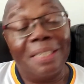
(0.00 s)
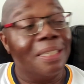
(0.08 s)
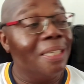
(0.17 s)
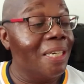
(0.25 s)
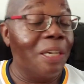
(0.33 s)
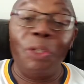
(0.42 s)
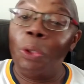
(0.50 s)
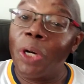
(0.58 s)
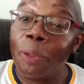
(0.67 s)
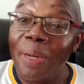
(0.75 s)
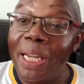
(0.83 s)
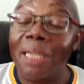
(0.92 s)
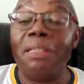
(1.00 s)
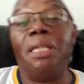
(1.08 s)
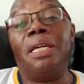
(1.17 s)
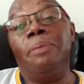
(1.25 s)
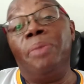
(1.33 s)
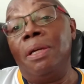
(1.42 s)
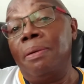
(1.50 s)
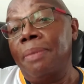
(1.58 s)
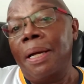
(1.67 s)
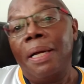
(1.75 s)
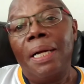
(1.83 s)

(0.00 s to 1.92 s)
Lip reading: If you don't want to play that game, look at it, man.